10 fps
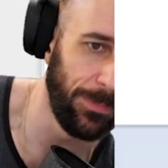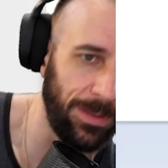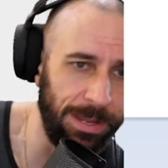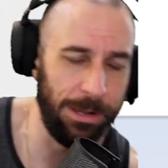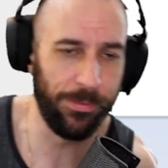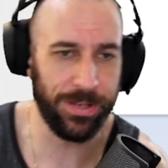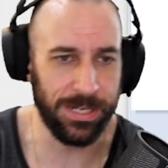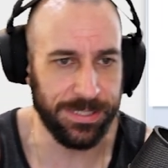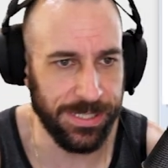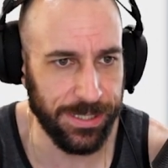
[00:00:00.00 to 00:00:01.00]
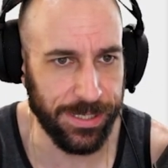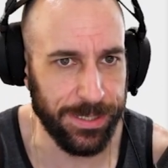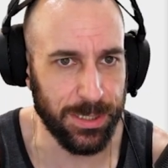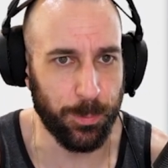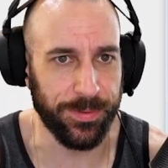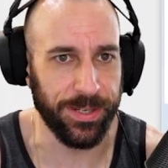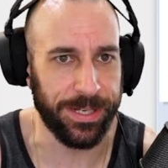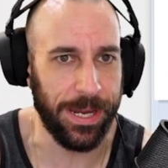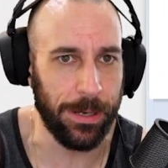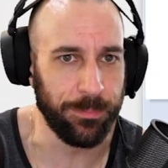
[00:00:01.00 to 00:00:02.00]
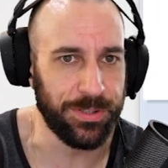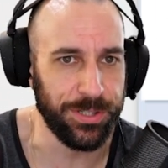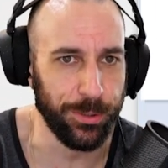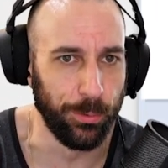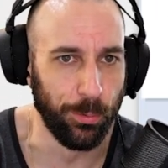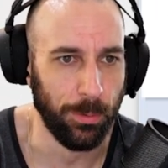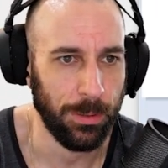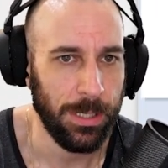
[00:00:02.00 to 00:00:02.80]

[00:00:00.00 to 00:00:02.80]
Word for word: now the idea is with the CAMM two,